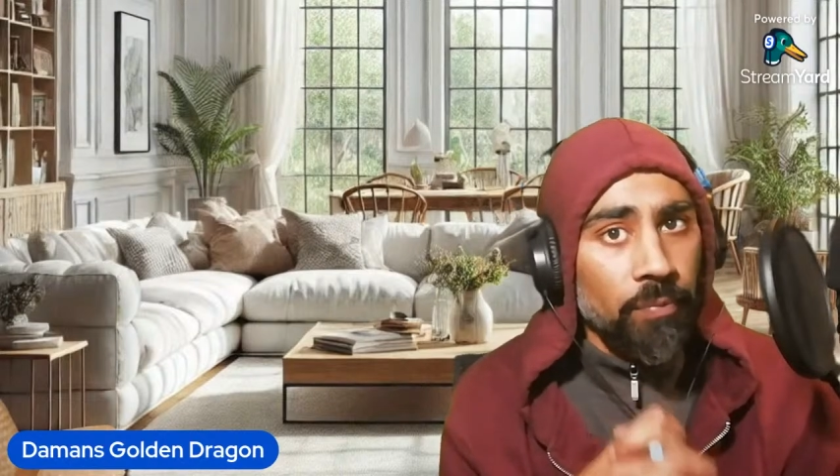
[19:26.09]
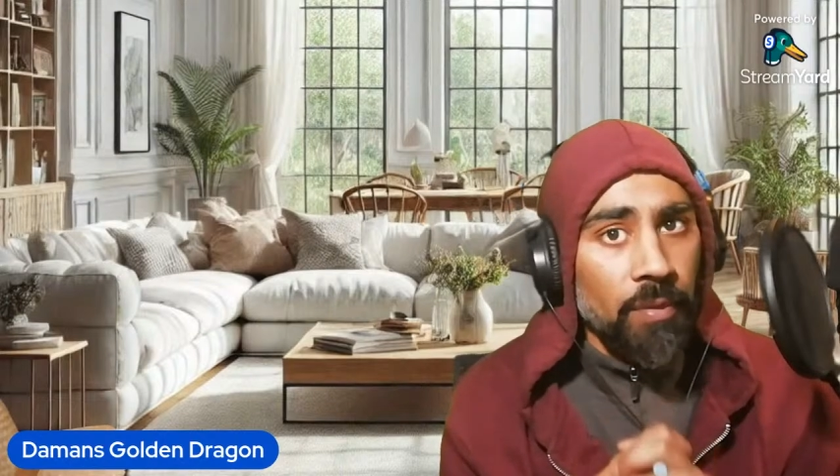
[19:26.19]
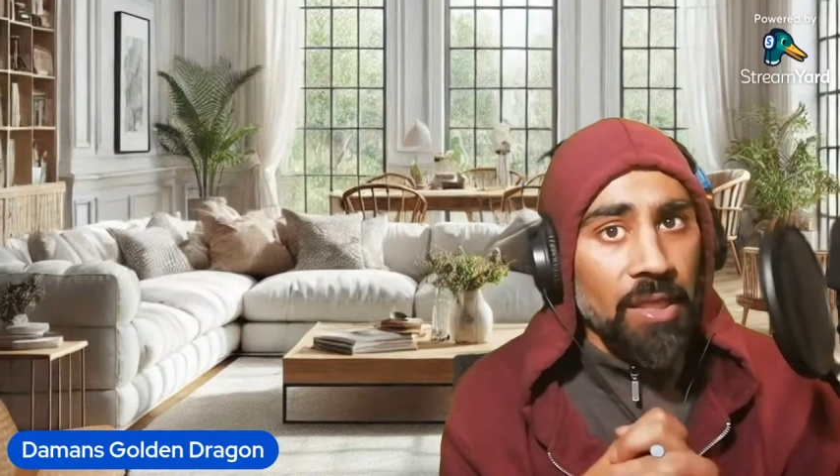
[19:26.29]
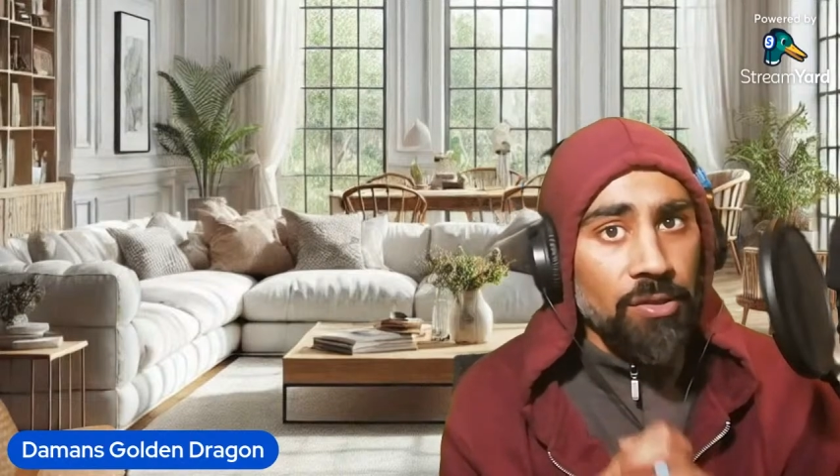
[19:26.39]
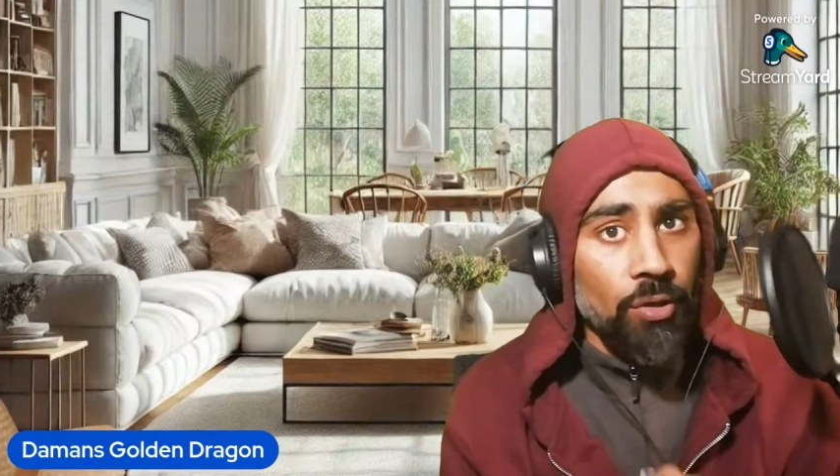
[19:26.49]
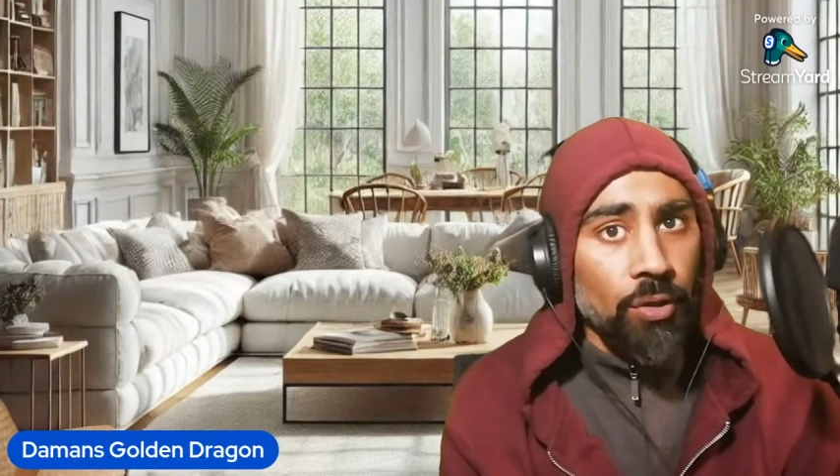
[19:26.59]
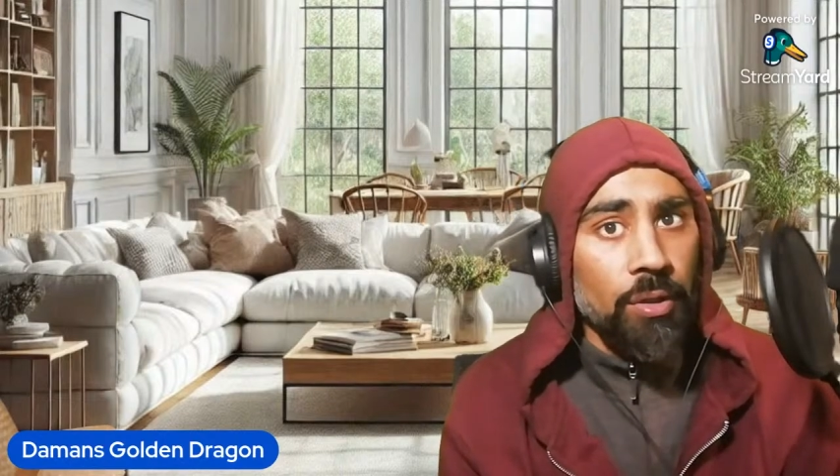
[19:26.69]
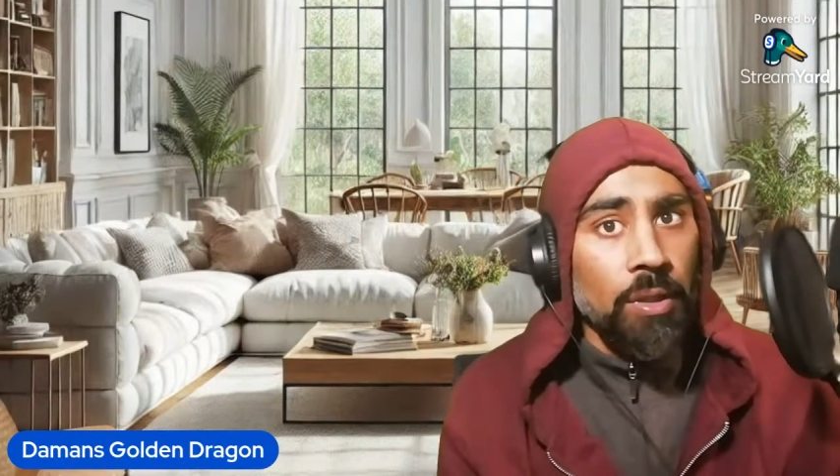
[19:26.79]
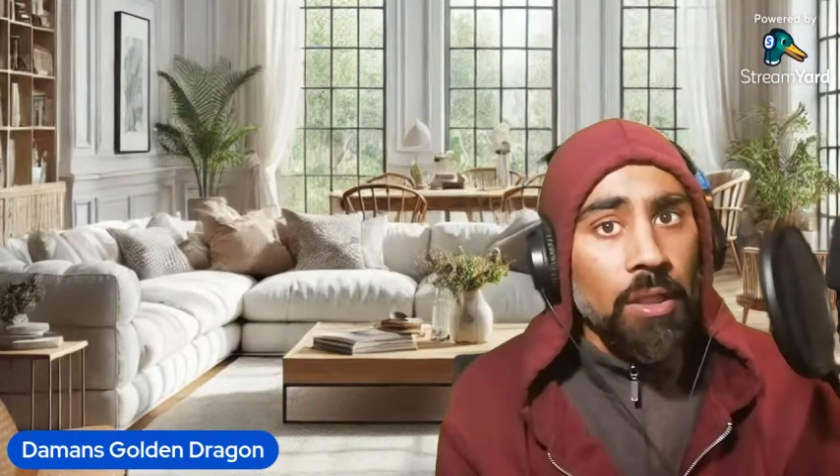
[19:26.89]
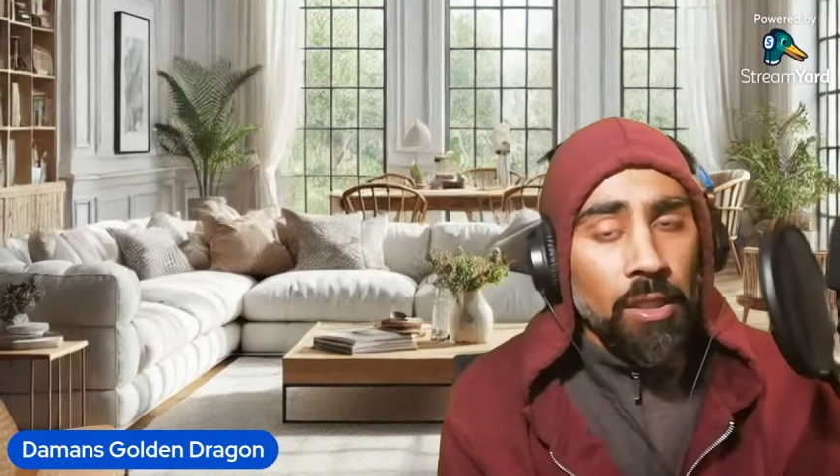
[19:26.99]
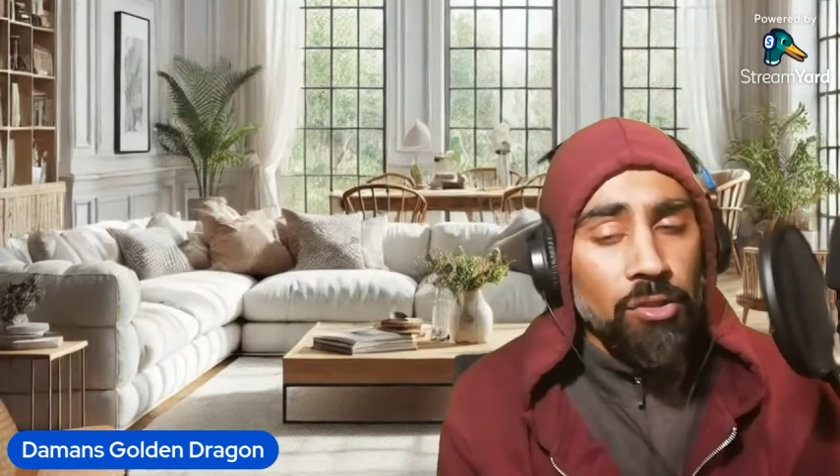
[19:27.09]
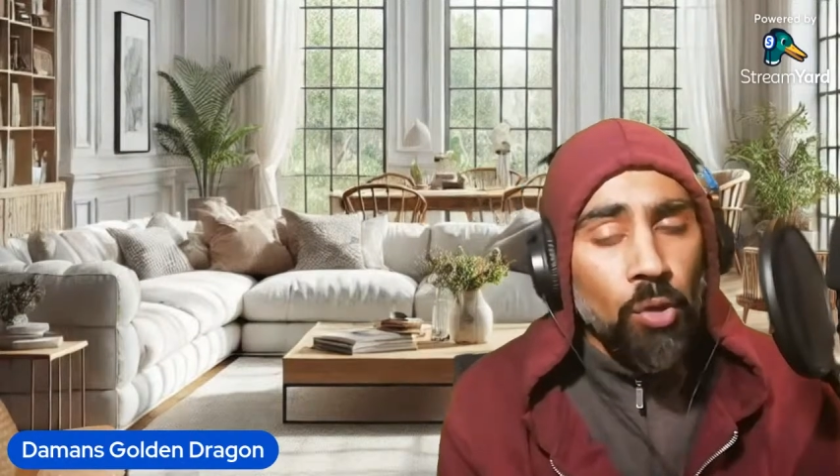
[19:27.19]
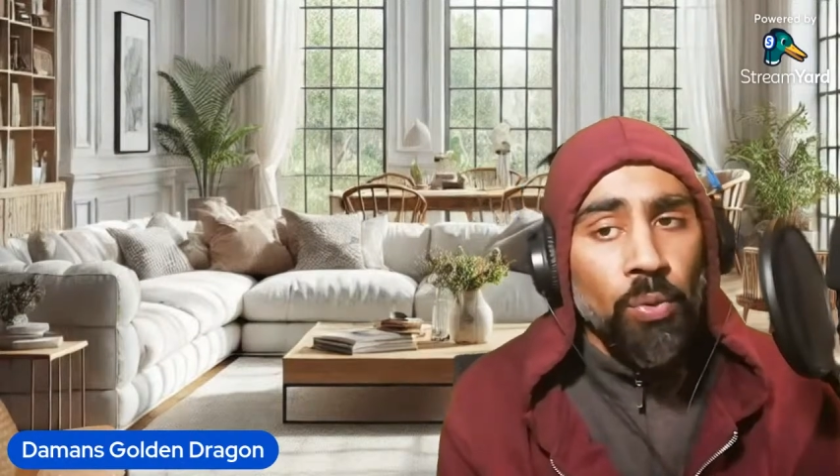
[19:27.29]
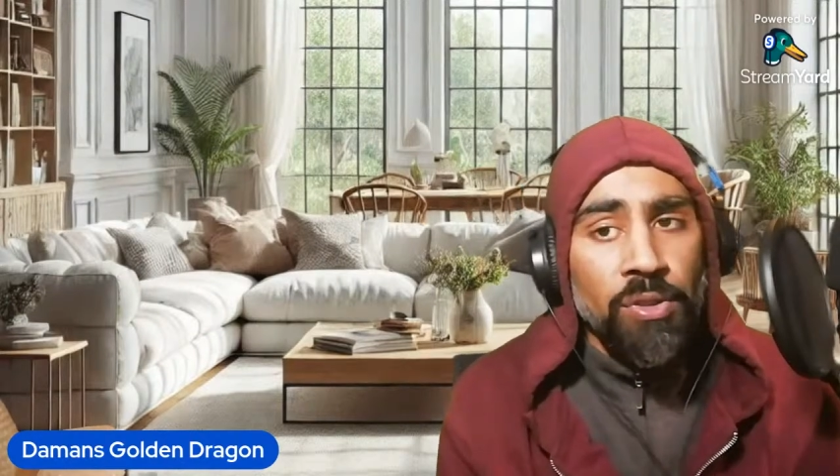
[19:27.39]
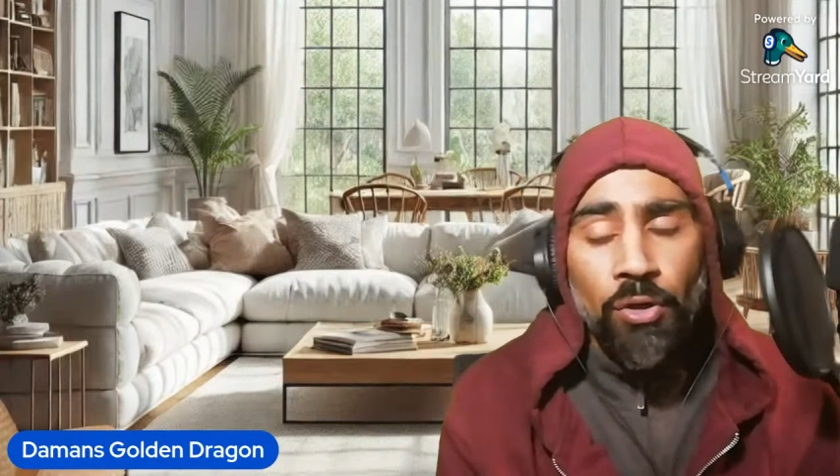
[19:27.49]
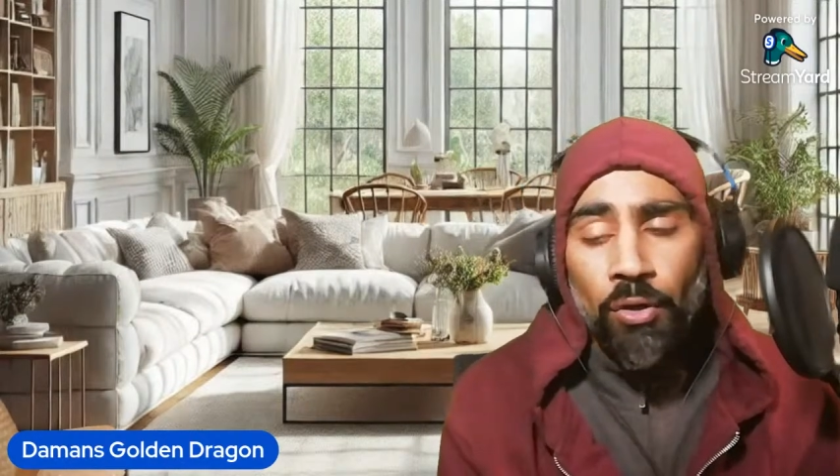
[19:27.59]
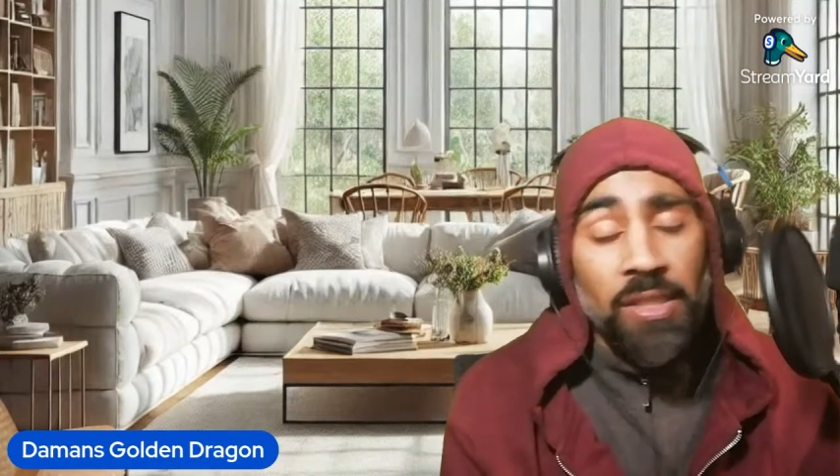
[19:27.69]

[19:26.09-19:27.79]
That's God. It's always God.